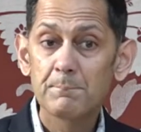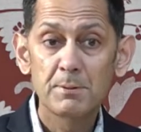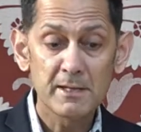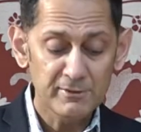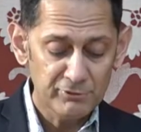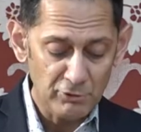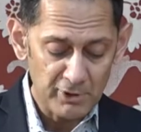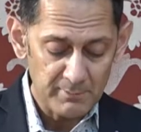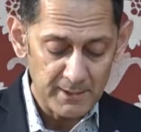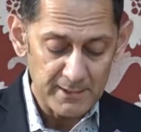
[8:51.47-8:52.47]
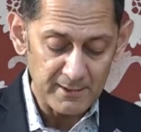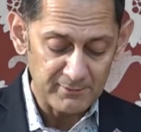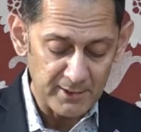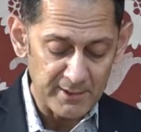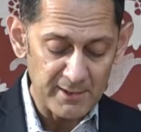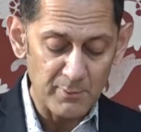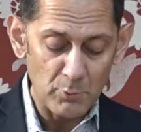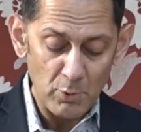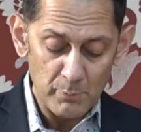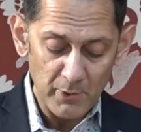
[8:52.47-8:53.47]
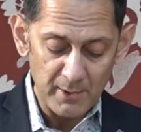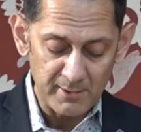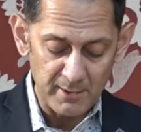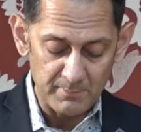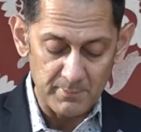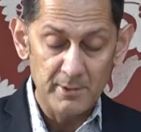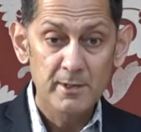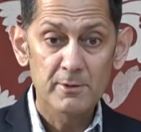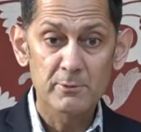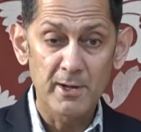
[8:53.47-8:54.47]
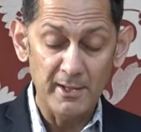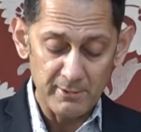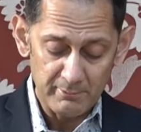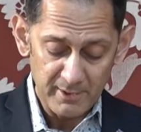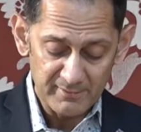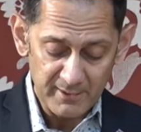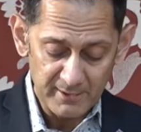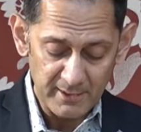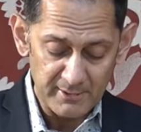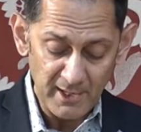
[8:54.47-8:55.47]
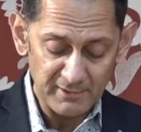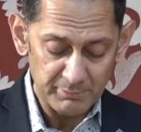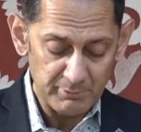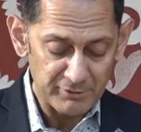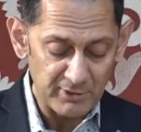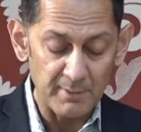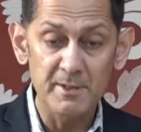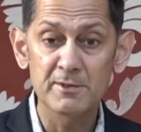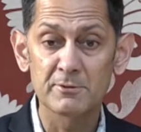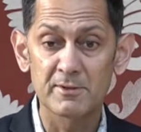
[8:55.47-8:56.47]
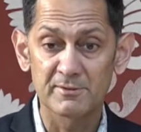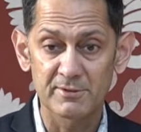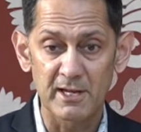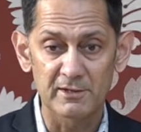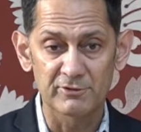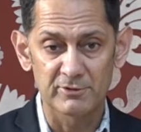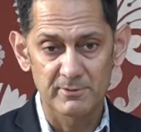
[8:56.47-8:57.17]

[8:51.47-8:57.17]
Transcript: Please join me in extending a warm welcome to Heather Russick and Yasmin Rajabi to the stage.